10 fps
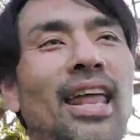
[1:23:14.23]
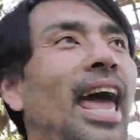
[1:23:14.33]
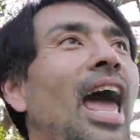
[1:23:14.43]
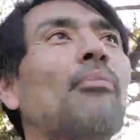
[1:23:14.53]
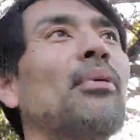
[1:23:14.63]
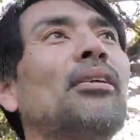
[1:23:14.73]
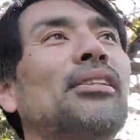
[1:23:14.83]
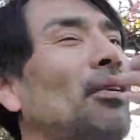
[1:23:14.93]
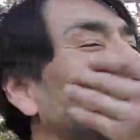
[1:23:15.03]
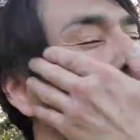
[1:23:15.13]
And that
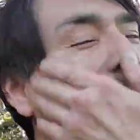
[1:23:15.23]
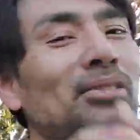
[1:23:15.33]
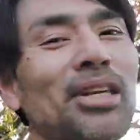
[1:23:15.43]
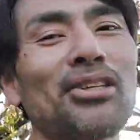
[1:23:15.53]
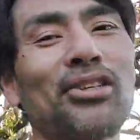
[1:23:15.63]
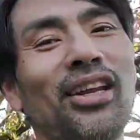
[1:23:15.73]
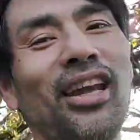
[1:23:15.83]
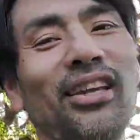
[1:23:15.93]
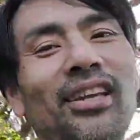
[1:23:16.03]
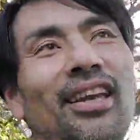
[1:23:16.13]
happened several times
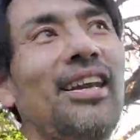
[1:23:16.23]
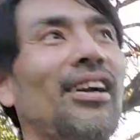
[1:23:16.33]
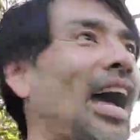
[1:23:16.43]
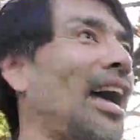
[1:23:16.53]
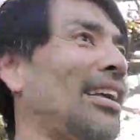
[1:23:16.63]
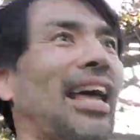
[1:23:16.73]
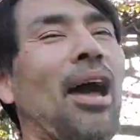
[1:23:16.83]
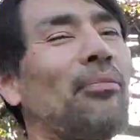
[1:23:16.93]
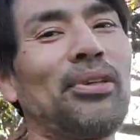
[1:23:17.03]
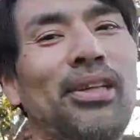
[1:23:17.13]
yesterday, and
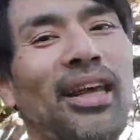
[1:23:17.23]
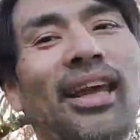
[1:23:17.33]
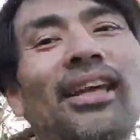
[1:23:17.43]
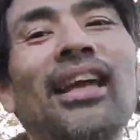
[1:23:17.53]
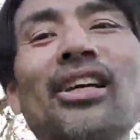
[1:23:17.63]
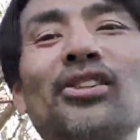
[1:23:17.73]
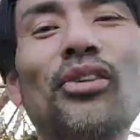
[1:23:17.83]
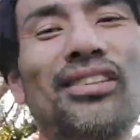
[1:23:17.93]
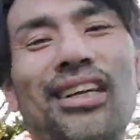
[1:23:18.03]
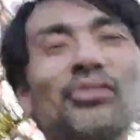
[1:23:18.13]
it happened today.
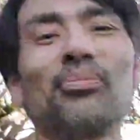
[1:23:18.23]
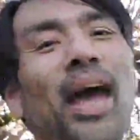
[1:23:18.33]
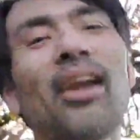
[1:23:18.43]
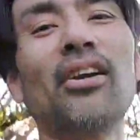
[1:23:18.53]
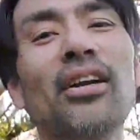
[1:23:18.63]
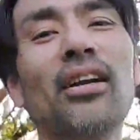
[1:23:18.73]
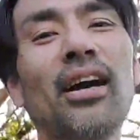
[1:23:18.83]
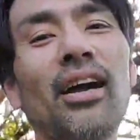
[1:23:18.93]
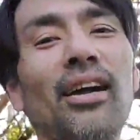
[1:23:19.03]
So doesn't matter.